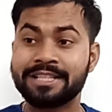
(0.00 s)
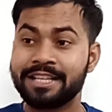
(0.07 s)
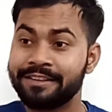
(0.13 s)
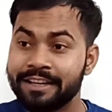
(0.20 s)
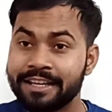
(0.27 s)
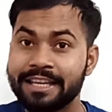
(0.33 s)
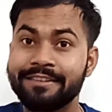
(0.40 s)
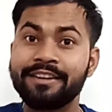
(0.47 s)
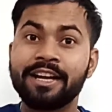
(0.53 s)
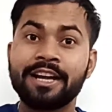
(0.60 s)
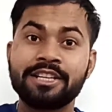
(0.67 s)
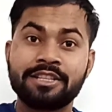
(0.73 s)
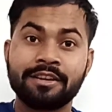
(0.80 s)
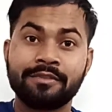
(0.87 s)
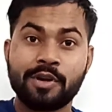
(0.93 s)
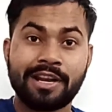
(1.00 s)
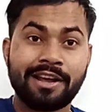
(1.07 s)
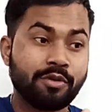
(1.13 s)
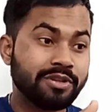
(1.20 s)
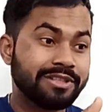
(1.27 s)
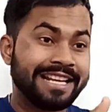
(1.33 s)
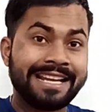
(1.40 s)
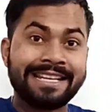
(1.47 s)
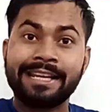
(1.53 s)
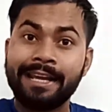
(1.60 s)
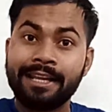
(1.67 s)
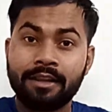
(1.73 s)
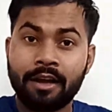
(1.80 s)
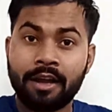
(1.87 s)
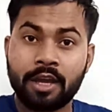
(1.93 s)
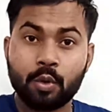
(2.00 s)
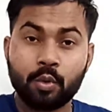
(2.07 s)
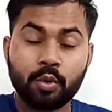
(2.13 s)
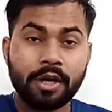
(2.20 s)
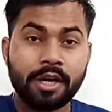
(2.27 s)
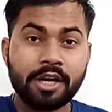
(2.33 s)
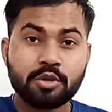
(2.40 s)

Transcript: they were giving an interview and I was standing in the queue,